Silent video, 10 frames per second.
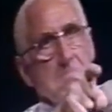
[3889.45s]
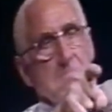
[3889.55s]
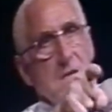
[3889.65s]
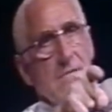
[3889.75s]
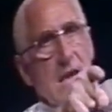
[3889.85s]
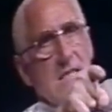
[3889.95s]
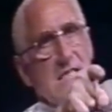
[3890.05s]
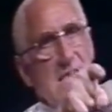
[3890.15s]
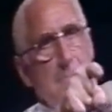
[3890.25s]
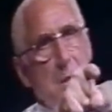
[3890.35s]
You've got to
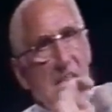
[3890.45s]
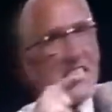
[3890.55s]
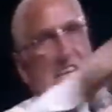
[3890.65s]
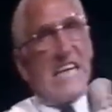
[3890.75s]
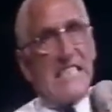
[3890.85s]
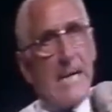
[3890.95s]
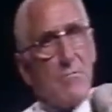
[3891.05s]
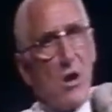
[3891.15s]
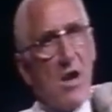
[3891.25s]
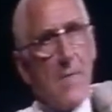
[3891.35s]
stop all this goddamn
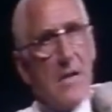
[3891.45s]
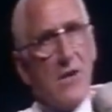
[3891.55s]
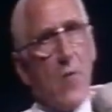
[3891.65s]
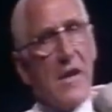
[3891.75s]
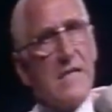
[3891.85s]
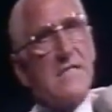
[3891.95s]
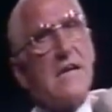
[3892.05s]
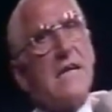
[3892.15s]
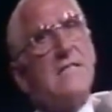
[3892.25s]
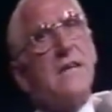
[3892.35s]
talk about going into
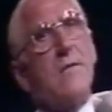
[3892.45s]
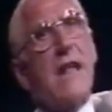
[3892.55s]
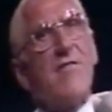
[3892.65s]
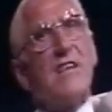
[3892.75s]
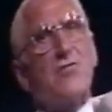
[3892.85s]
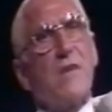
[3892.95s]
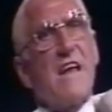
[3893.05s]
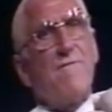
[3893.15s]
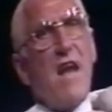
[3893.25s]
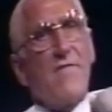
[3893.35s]
China, General, and this
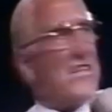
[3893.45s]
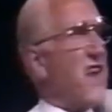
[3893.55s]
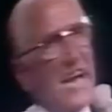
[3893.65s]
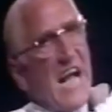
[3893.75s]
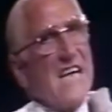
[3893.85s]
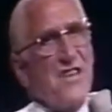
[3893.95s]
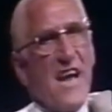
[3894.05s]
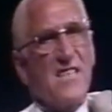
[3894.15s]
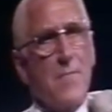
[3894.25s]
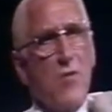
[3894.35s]
re-involving Chiang Kai-shek
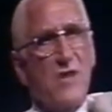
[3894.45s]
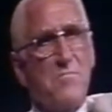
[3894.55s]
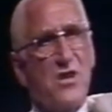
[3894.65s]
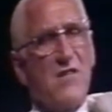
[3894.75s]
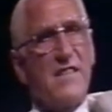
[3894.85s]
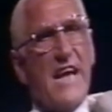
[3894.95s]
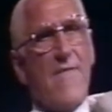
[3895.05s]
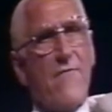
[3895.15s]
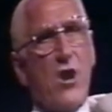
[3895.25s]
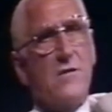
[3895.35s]
is the most absurd thing I've
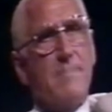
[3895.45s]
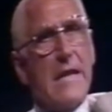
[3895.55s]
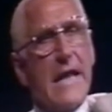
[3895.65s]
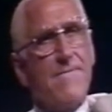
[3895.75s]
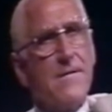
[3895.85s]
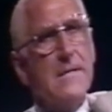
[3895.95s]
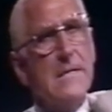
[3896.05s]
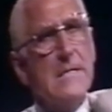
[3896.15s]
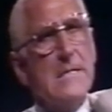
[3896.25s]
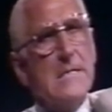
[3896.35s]
ever heard in my
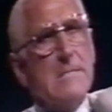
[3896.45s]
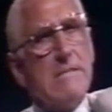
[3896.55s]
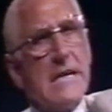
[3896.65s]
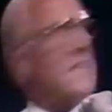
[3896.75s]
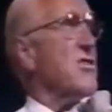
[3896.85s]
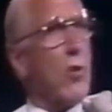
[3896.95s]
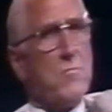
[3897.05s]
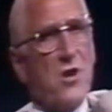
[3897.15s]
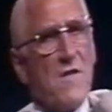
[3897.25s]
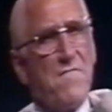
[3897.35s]
life. Why, his
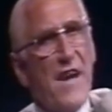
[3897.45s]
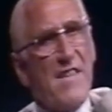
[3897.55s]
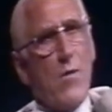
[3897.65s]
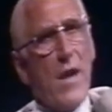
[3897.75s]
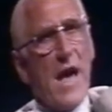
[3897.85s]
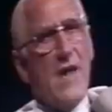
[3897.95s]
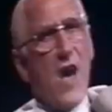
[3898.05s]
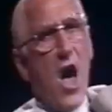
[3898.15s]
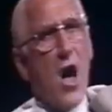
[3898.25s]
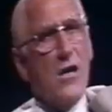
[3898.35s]
troops couldn't fight their way out of a
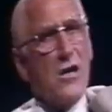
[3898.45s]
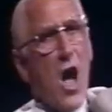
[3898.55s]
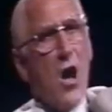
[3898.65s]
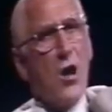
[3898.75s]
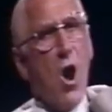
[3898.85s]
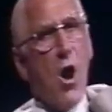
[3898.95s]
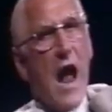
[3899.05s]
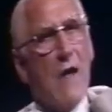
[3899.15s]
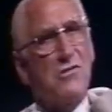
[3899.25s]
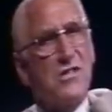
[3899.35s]
Hong Kong
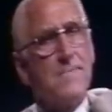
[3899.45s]
whorehouse.